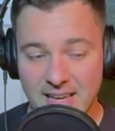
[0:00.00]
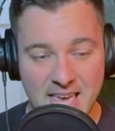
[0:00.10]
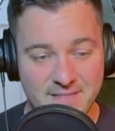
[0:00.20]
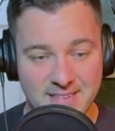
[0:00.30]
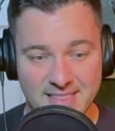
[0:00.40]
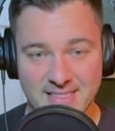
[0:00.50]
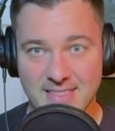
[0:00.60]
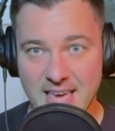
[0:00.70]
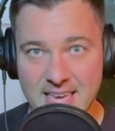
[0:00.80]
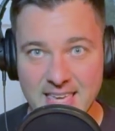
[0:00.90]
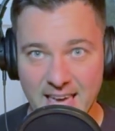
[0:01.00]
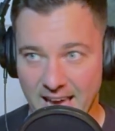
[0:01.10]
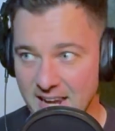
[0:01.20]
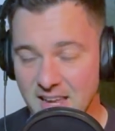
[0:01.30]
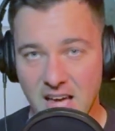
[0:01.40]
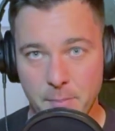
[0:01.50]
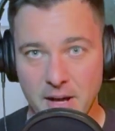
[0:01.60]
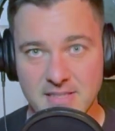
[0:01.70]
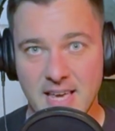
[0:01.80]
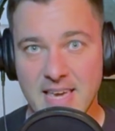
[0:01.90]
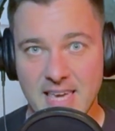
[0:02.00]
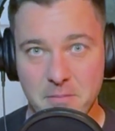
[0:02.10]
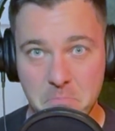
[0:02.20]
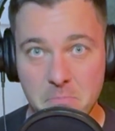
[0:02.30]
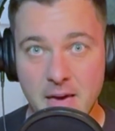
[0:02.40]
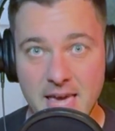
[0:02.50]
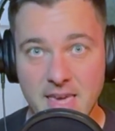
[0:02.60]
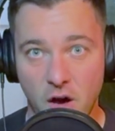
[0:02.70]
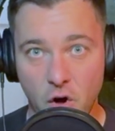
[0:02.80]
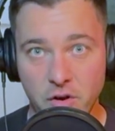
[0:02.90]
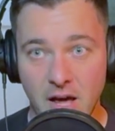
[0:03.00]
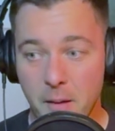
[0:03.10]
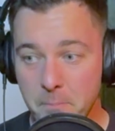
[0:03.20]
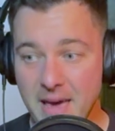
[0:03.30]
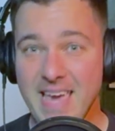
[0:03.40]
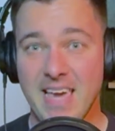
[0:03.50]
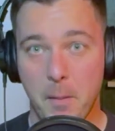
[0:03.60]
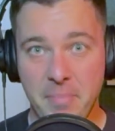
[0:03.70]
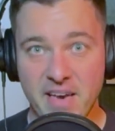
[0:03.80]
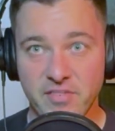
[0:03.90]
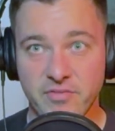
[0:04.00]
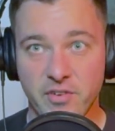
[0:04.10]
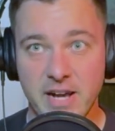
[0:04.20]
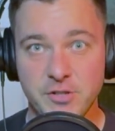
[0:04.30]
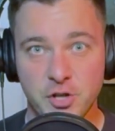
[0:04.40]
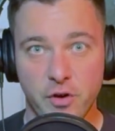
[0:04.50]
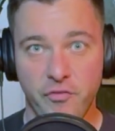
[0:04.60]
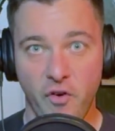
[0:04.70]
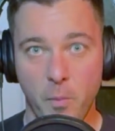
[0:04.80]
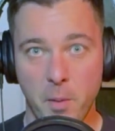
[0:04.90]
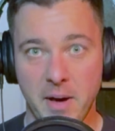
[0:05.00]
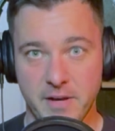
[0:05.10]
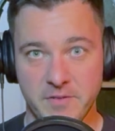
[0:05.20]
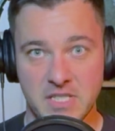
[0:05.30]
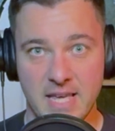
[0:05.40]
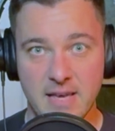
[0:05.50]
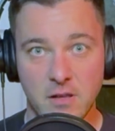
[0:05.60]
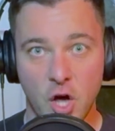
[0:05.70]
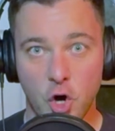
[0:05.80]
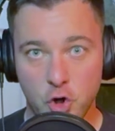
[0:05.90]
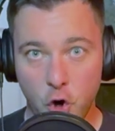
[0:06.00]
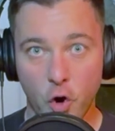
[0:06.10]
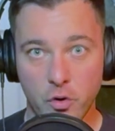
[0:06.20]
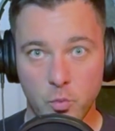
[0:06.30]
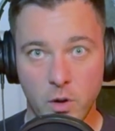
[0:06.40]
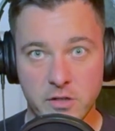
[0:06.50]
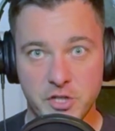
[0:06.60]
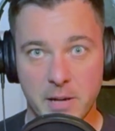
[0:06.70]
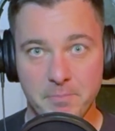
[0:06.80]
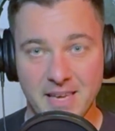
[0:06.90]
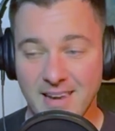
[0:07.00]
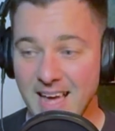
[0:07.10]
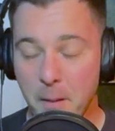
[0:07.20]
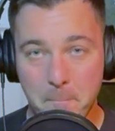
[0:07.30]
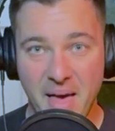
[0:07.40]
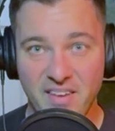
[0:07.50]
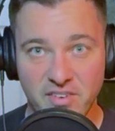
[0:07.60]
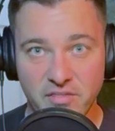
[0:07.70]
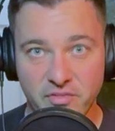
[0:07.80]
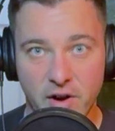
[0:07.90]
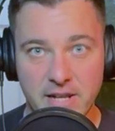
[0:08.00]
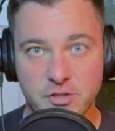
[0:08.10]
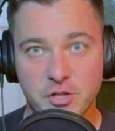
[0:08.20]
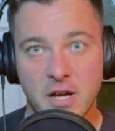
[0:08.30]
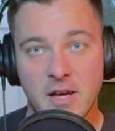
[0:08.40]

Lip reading: Even thinking about taking me on? Me, Bevan French, former Man of Steel, current world champion, Bevan French.